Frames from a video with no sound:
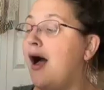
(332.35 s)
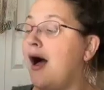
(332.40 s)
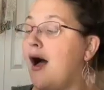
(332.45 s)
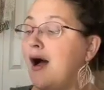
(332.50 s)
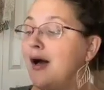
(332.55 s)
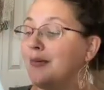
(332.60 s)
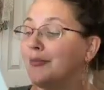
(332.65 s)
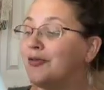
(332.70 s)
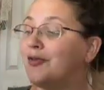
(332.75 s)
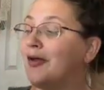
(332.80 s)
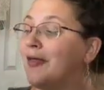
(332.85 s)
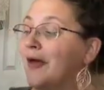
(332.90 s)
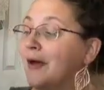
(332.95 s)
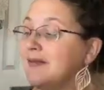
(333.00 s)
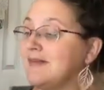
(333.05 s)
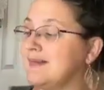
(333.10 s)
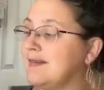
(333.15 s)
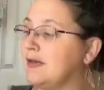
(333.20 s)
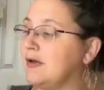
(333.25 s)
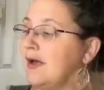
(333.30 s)
Um, so
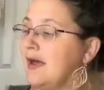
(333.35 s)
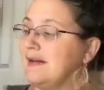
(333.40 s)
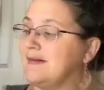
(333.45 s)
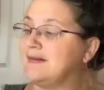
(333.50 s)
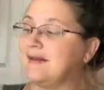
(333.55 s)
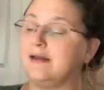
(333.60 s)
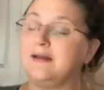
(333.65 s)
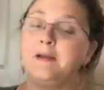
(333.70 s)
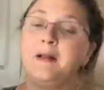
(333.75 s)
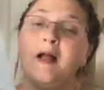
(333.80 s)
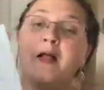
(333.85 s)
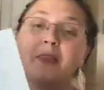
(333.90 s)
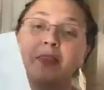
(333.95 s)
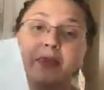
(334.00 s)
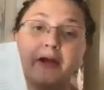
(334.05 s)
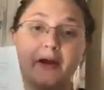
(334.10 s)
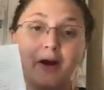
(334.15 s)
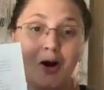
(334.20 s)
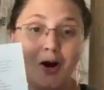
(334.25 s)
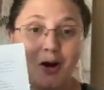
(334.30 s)
that's a little hindsight.
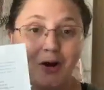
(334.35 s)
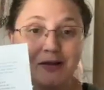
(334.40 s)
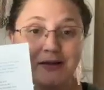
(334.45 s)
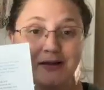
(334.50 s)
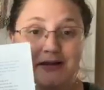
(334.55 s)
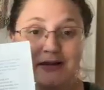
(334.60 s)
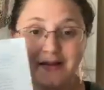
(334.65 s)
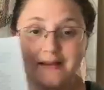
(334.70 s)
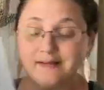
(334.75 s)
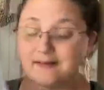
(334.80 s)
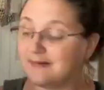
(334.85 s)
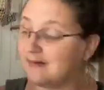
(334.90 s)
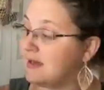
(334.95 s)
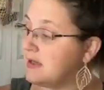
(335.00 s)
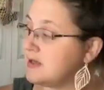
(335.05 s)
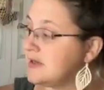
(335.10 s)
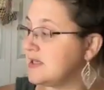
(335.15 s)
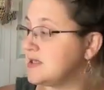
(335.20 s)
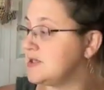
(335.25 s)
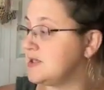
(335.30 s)
There are links
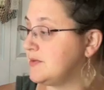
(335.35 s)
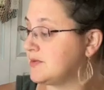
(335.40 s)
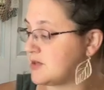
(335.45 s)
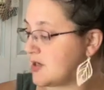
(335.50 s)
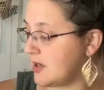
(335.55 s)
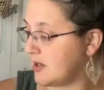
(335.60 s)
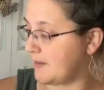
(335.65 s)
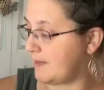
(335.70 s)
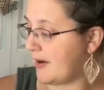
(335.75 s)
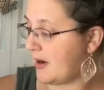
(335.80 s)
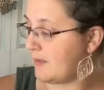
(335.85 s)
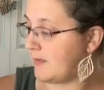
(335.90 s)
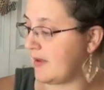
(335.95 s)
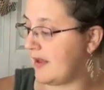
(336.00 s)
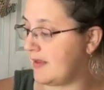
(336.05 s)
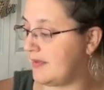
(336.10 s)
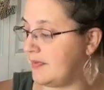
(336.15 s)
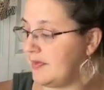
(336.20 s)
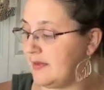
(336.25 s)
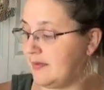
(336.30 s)
that she will talk about.
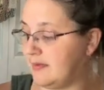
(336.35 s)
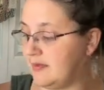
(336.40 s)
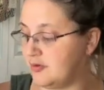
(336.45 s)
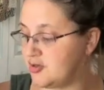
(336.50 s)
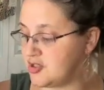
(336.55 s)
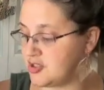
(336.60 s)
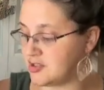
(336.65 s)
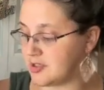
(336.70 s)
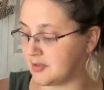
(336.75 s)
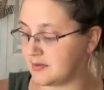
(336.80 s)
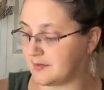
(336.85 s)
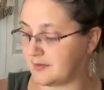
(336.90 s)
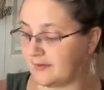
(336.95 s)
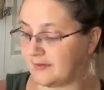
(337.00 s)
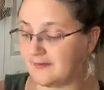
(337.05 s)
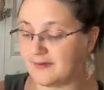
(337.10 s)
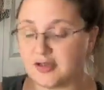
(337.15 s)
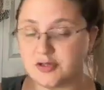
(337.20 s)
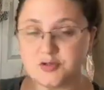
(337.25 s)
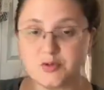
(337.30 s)
And then she talks about the
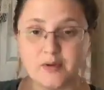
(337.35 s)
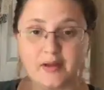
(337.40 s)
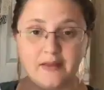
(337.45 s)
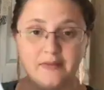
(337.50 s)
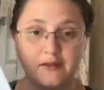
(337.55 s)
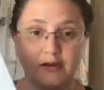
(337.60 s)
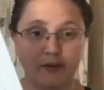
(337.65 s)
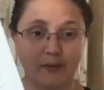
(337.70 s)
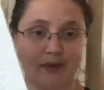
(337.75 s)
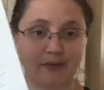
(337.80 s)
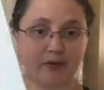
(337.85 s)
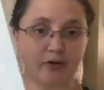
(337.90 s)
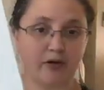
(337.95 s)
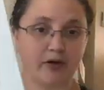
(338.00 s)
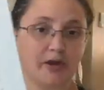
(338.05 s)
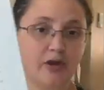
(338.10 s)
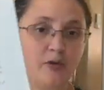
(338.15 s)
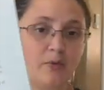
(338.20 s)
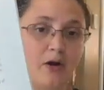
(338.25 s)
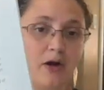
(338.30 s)
schedule. And then you have your
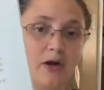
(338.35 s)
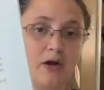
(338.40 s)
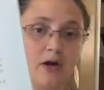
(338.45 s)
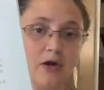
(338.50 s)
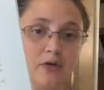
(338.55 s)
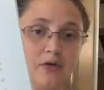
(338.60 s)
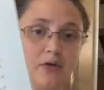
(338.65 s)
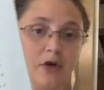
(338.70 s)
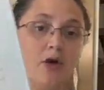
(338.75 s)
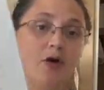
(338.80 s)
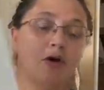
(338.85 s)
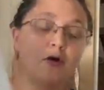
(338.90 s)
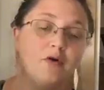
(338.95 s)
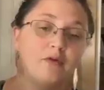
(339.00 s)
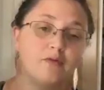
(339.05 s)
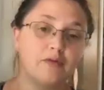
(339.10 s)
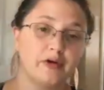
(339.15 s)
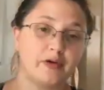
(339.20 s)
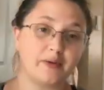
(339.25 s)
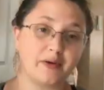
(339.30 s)
Q R code
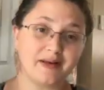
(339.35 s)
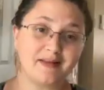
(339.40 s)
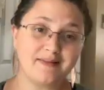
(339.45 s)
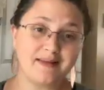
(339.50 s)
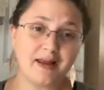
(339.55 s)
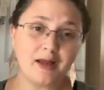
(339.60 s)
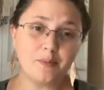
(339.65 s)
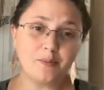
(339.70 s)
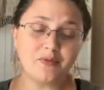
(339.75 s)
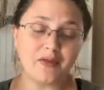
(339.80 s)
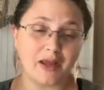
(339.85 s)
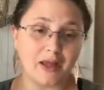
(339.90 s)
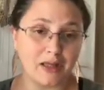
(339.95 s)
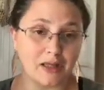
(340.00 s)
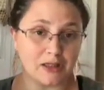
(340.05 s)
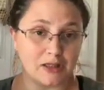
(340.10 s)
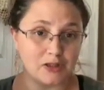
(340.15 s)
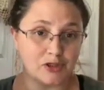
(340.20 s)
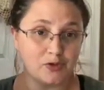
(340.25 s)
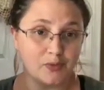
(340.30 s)
for your exams.
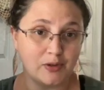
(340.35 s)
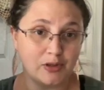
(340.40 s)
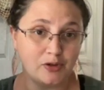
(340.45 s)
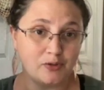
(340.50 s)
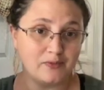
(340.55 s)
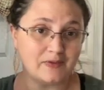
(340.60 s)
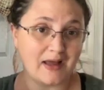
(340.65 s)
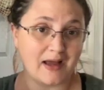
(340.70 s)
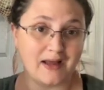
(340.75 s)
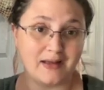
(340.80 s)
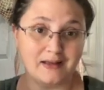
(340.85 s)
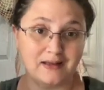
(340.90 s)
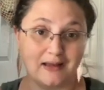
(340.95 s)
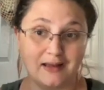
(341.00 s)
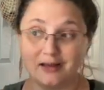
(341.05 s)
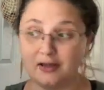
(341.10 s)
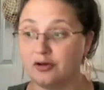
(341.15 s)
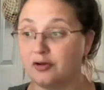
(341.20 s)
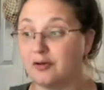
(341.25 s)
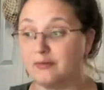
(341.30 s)
And you can use that and
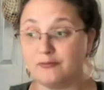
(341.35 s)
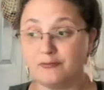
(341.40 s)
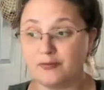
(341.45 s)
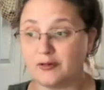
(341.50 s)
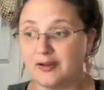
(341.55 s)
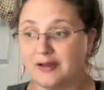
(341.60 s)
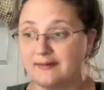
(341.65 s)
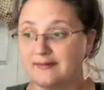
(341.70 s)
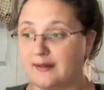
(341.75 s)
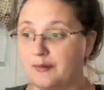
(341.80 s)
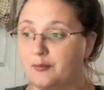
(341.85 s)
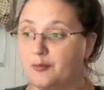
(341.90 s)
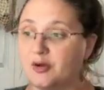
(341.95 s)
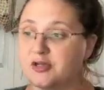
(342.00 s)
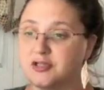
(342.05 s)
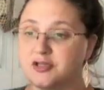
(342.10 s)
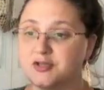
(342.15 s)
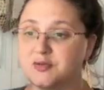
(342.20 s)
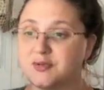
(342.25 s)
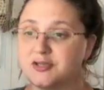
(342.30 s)
get free exam
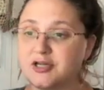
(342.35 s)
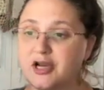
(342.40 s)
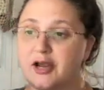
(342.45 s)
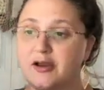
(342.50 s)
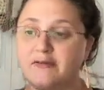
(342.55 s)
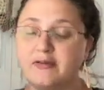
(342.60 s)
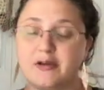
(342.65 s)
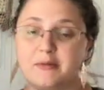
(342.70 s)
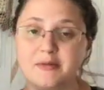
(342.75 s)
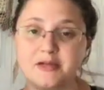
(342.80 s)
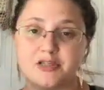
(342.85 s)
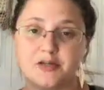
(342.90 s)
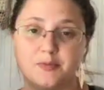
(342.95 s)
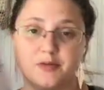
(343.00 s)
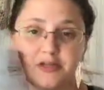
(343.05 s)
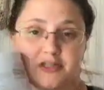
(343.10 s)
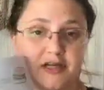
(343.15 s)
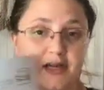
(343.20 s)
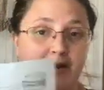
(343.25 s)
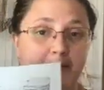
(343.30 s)
questions, which I very much
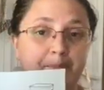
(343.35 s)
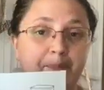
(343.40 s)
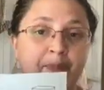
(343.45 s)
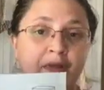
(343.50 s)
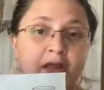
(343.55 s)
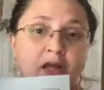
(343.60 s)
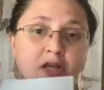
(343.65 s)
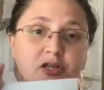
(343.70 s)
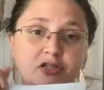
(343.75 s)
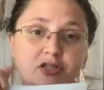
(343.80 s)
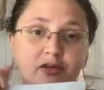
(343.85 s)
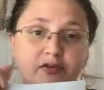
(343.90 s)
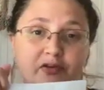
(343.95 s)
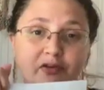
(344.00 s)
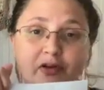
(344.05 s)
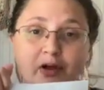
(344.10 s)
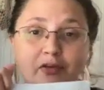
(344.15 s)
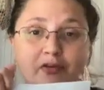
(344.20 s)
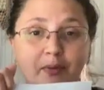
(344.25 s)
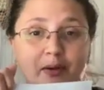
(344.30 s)
appreciate. She also
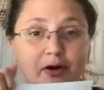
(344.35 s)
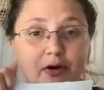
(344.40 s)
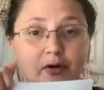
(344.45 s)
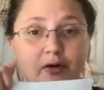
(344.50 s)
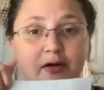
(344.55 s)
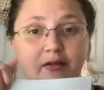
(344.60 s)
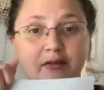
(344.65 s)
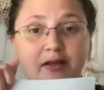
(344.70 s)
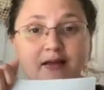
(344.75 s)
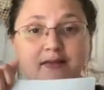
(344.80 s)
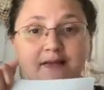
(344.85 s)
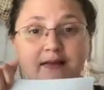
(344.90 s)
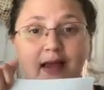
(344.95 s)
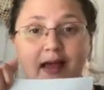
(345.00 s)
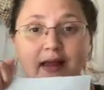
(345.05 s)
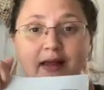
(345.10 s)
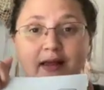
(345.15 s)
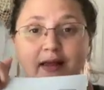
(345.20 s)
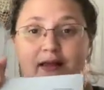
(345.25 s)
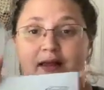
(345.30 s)
talks about current events
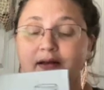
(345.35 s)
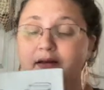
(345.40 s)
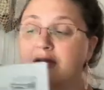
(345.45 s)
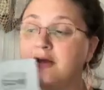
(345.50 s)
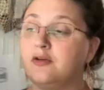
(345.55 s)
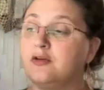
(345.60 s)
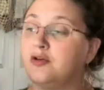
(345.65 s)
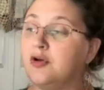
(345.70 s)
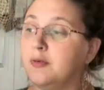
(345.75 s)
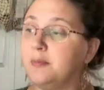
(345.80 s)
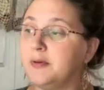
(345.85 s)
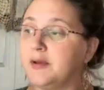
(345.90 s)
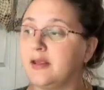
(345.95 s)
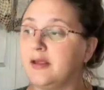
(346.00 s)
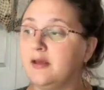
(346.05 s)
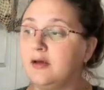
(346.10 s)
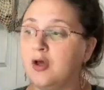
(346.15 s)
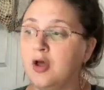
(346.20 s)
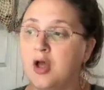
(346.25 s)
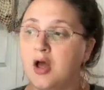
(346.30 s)
and
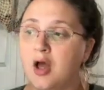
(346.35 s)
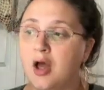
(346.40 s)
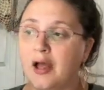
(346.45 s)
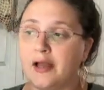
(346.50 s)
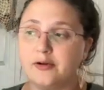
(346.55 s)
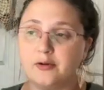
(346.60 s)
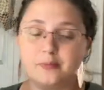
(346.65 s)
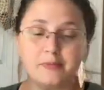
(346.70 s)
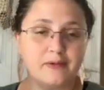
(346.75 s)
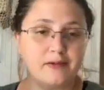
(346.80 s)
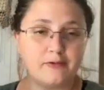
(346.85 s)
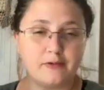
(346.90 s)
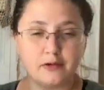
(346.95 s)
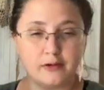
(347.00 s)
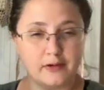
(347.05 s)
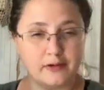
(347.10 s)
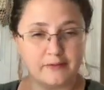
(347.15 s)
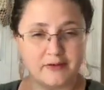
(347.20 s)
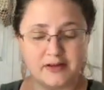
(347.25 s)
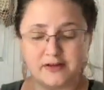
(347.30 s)
notebooking. I don't believe
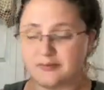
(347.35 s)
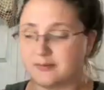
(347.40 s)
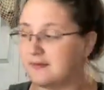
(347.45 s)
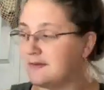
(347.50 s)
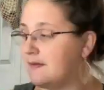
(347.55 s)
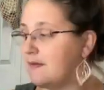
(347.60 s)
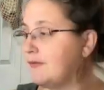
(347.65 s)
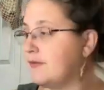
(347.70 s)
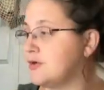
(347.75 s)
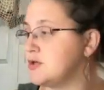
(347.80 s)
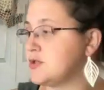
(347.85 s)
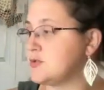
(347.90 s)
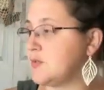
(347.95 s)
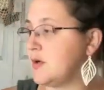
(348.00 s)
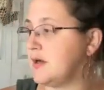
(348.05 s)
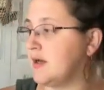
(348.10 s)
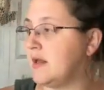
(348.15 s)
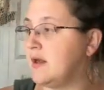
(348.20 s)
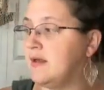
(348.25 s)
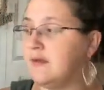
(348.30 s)
current events was in the first
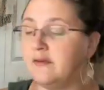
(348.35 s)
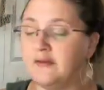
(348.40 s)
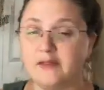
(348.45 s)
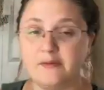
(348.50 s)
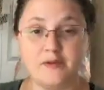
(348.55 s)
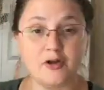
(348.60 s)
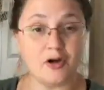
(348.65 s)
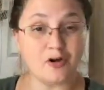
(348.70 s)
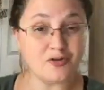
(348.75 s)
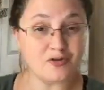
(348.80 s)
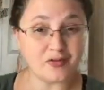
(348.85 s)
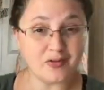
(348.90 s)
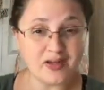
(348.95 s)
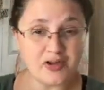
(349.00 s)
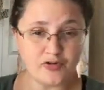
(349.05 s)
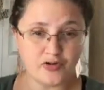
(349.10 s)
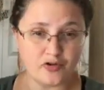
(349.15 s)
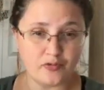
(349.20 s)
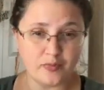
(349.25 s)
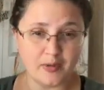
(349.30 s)
one. Then there's
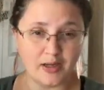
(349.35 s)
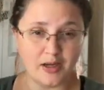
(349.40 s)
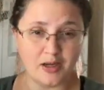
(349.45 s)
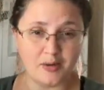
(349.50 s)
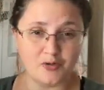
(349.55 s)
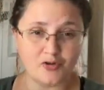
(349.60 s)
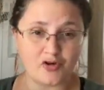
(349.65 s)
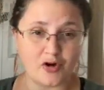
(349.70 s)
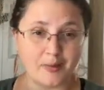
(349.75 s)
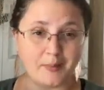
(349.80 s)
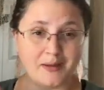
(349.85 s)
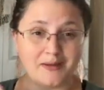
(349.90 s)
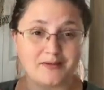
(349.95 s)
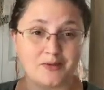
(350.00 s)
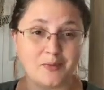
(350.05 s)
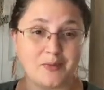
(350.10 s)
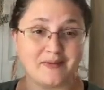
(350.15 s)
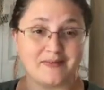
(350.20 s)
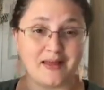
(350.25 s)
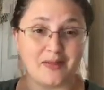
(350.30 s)
leisure reading. Charlotte
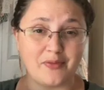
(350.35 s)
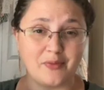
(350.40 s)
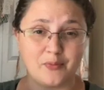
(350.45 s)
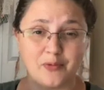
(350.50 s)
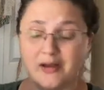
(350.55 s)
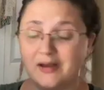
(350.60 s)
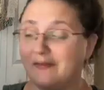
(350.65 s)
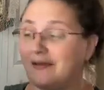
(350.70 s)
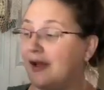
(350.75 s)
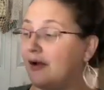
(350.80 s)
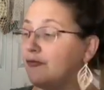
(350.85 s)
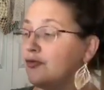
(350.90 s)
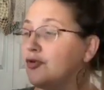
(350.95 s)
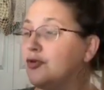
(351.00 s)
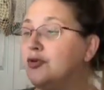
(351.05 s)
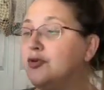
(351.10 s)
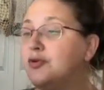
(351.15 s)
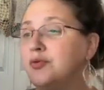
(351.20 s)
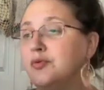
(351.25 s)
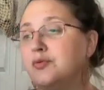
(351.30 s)
Mason always had them read in the
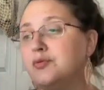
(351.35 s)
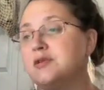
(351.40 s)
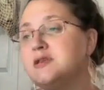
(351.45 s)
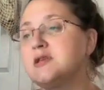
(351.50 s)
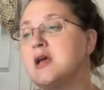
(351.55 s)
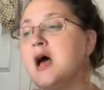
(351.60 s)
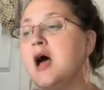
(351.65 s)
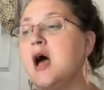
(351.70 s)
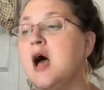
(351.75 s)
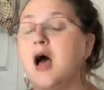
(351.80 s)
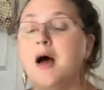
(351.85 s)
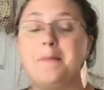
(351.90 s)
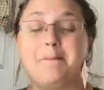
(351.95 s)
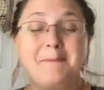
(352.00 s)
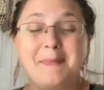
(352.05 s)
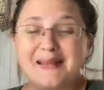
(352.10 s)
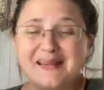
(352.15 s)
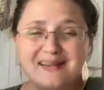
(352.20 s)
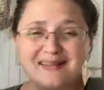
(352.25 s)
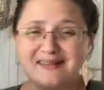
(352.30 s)
afternoons.
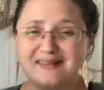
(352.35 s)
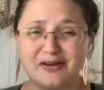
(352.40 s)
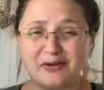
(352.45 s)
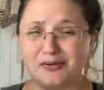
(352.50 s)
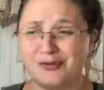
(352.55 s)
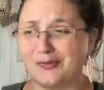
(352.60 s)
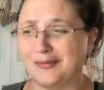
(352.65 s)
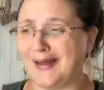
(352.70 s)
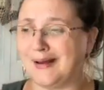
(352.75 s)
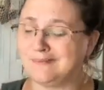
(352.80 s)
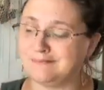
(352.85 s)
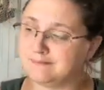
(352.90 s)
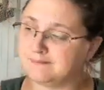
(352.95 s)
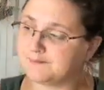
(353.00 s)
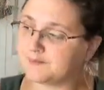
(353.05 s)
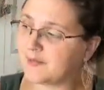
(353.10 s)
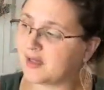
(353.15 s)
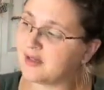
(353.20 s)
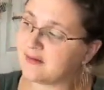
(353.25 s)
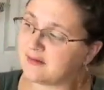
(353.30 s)
My kids don't do that.
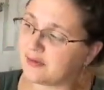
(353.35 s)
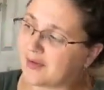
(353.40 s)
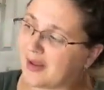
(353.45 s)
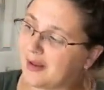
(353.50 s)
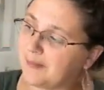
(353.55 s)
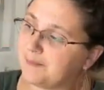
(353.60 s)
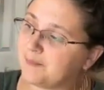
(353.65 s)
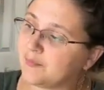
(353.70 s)
It's okay.